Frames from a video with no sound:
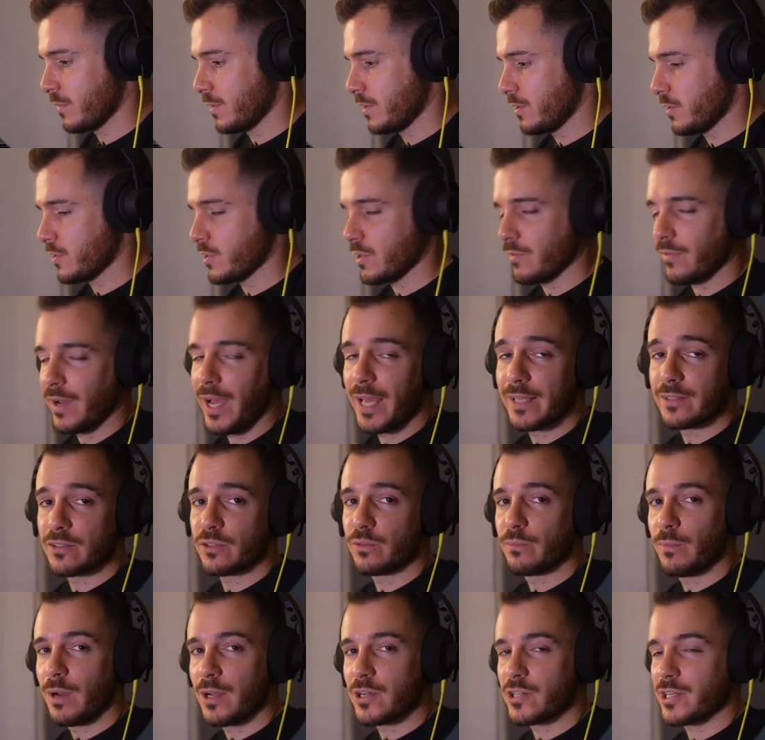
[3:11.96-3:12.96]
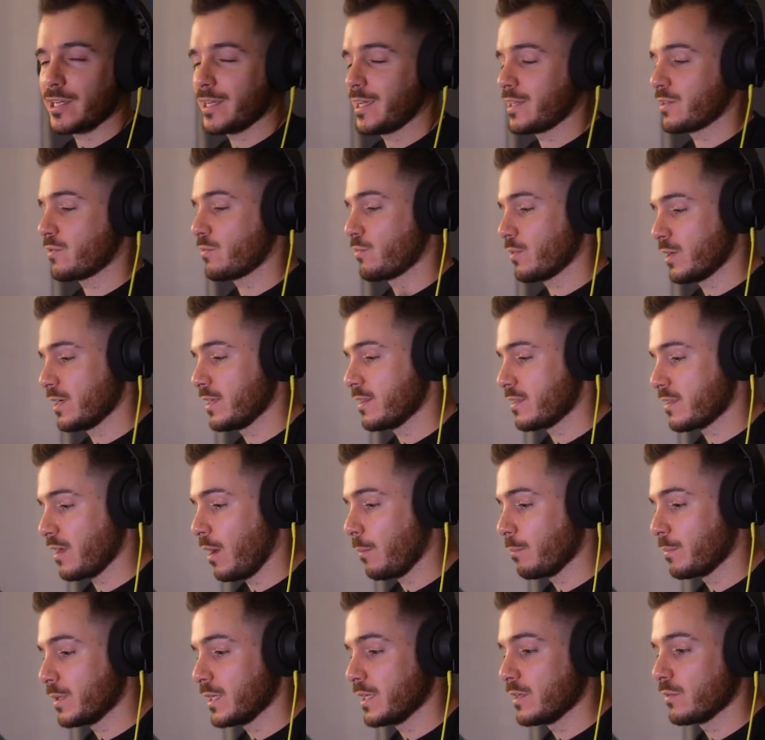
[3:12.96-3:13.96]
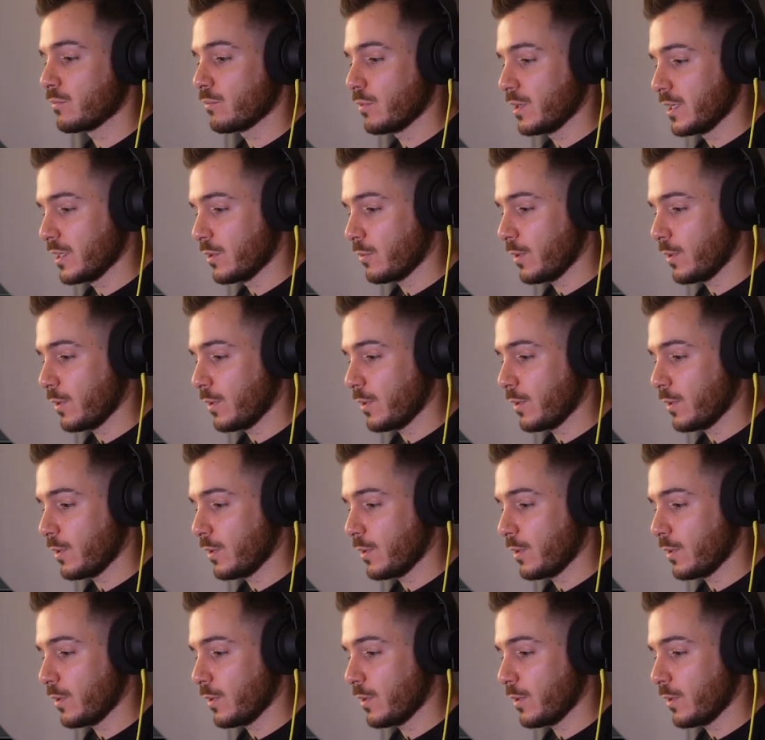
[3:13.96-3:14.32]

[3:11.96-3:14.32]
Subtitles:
You see, if I add too much, it gets really thumpy really